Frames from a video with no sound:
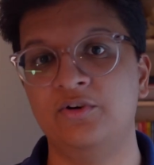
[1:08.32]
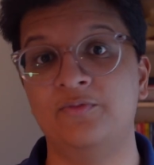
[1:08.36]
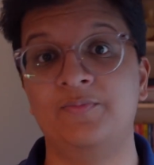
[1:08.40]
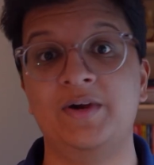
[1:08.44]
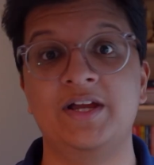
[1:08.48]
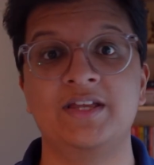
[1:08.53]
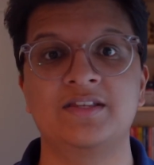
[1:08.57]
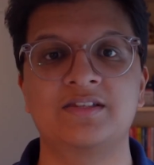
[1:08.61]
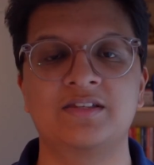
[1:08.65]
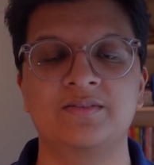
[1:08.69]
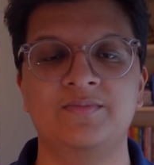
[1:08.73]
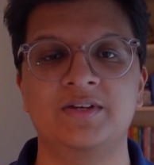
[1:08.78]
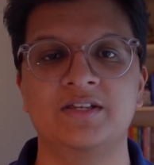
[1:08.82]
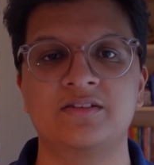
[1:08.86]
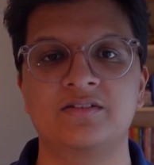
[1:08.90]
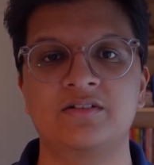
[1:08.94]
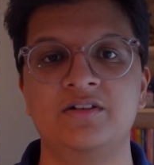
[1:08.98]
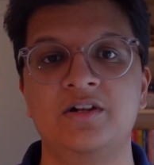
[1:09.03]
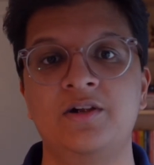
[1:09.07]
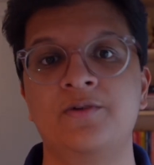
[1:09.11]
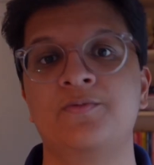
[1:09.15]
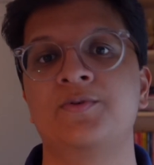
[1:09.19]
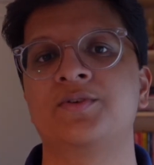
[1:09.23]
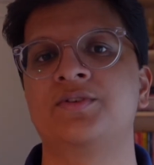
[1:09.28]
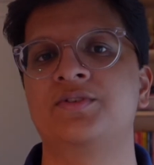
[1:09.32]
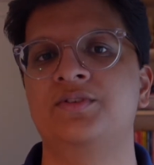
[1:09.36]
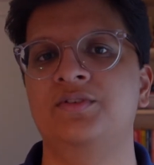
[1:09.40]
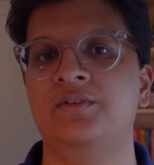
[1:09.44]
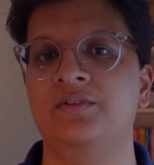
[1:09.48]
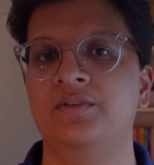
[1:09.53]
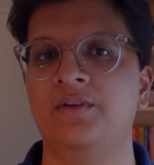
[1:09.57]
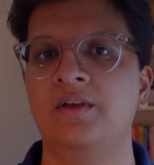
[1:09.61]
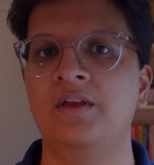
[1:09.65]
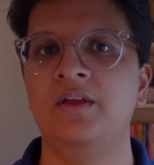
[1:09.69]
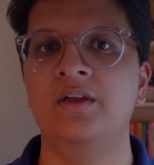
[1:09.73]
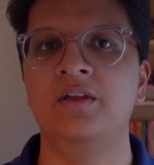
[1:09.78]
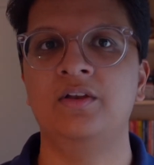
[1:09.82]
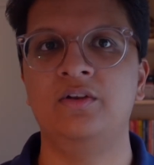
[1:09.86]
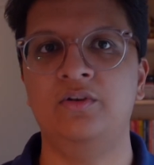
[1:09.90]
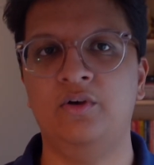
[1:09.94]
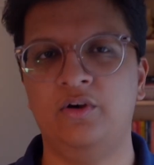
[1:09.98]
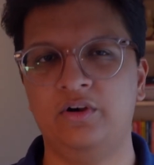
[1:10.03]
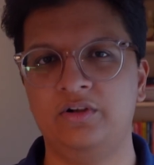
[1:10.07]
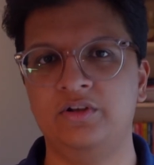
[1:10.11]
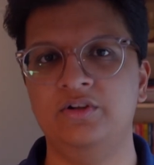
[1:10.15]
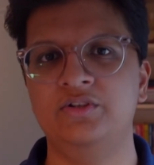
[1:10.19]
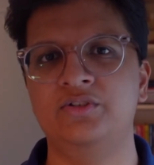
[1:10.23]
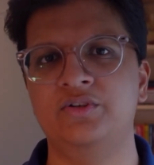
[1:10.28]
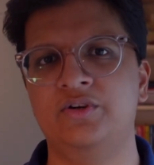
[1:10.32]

For my semester, it was Dr.